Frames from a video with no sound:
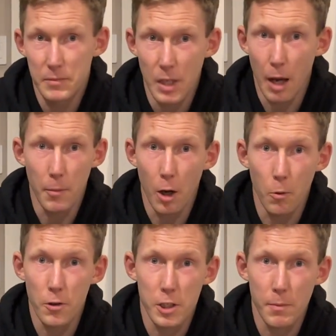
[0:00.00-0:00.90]
I'm not
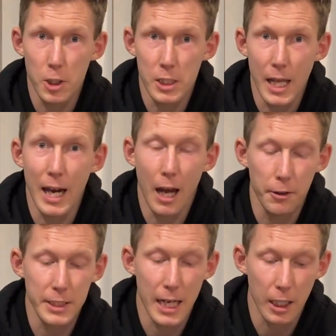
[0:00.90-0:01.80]
worth as much as that, I'll
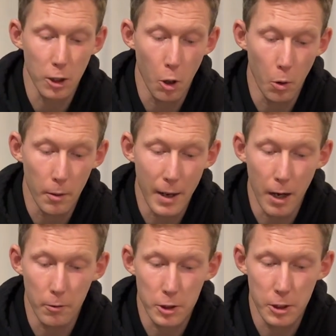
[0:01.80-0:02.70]
take a lower
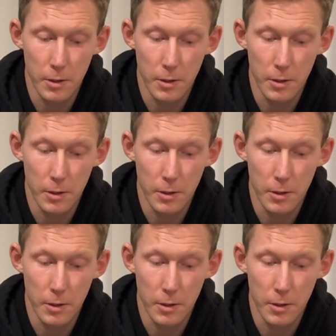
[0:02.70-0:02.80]
amount.